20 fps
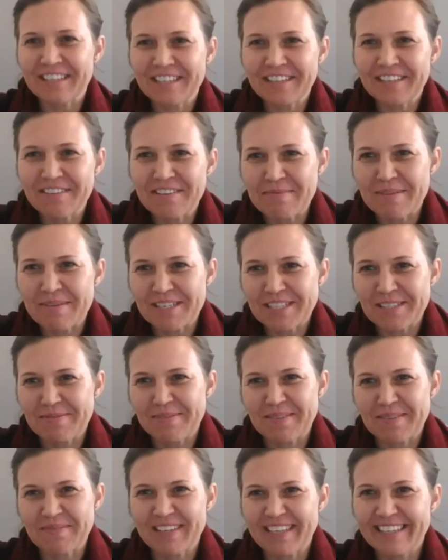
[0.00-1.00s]
Thank you very much,
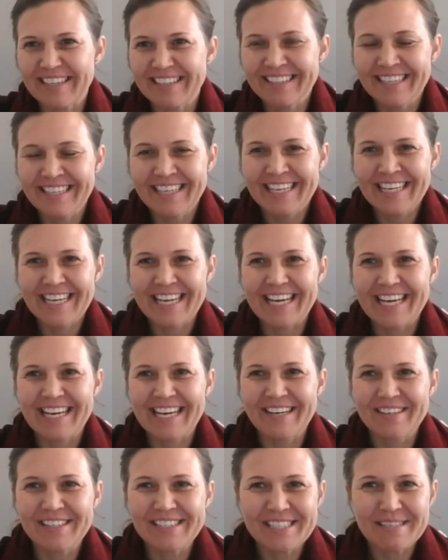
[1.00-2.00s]
Pamela.
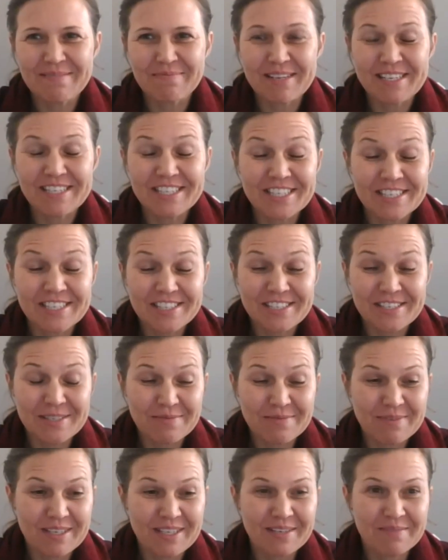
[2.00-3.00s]
It's a pleasure to
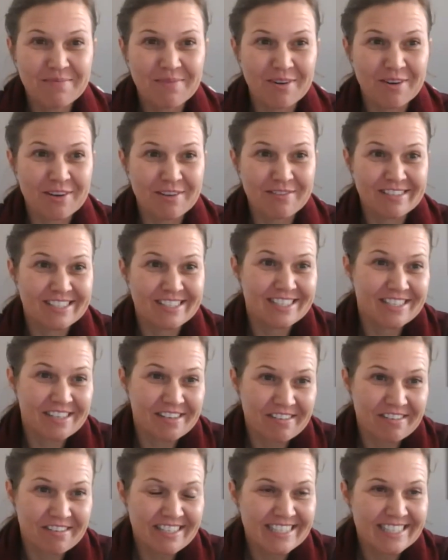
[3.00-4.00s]
be part of this
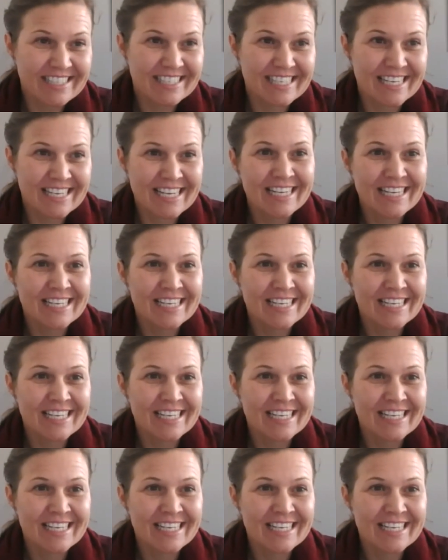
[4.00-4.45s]
series.